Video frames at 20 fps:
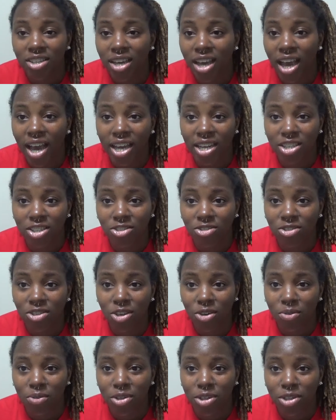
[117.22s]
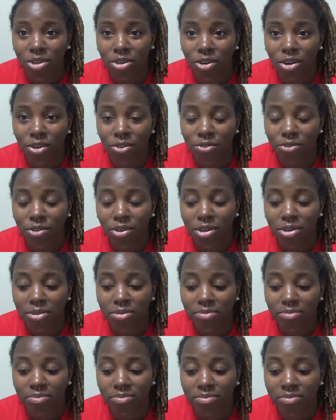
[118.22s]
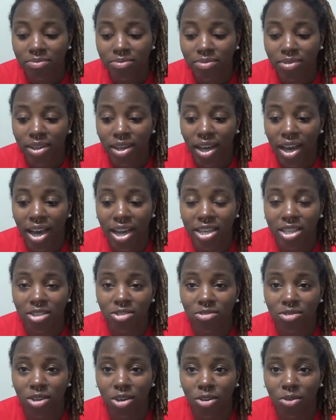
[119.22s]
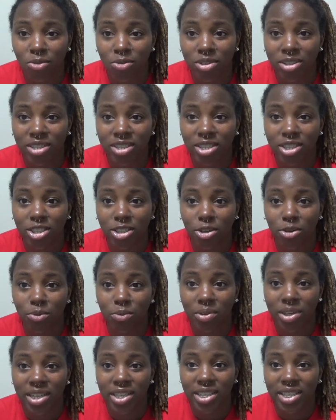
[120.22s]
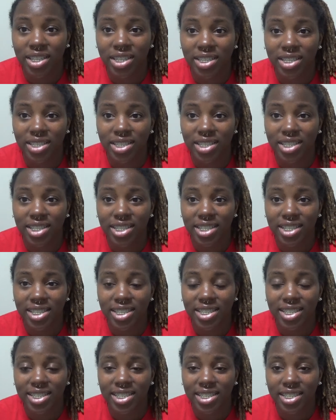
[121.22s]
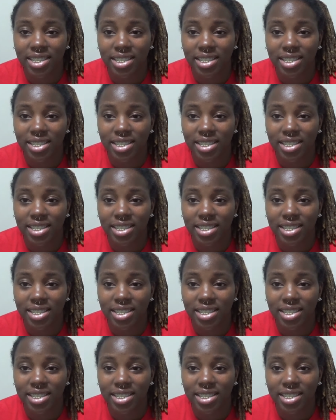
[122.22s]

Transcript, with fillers: how do you know where to grow from? How do you know where's your weakness and